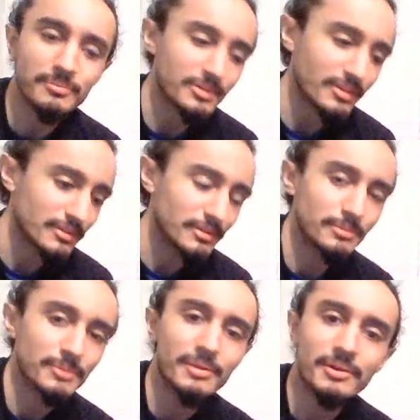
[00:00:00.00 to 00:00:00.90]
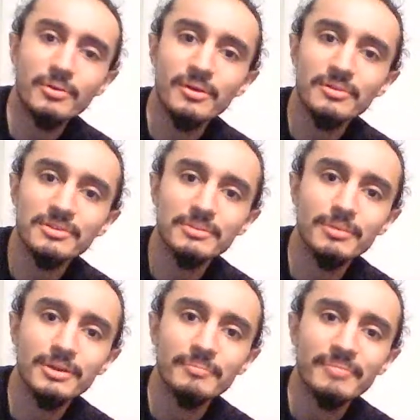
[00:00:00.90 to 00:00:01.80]
It's got a little bit better quality,
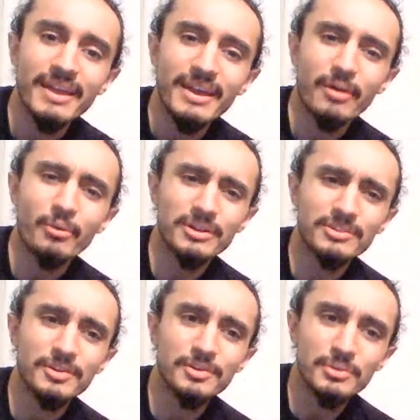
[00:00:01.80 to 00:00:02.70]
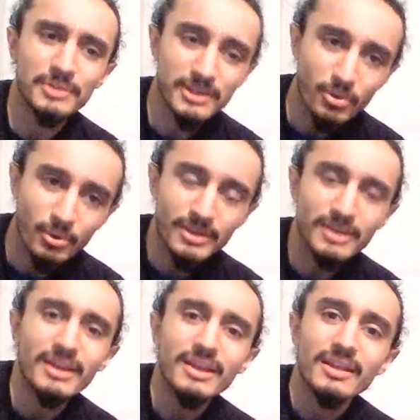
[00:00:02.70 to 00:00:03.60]
but I wanted to do like a
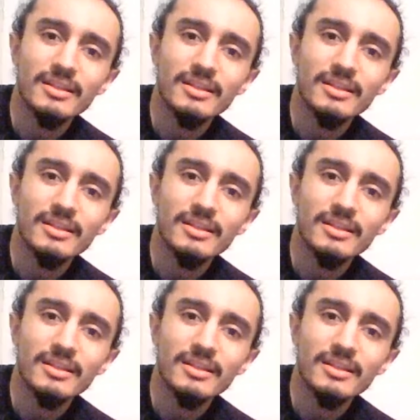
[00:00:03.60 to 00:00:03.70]
quick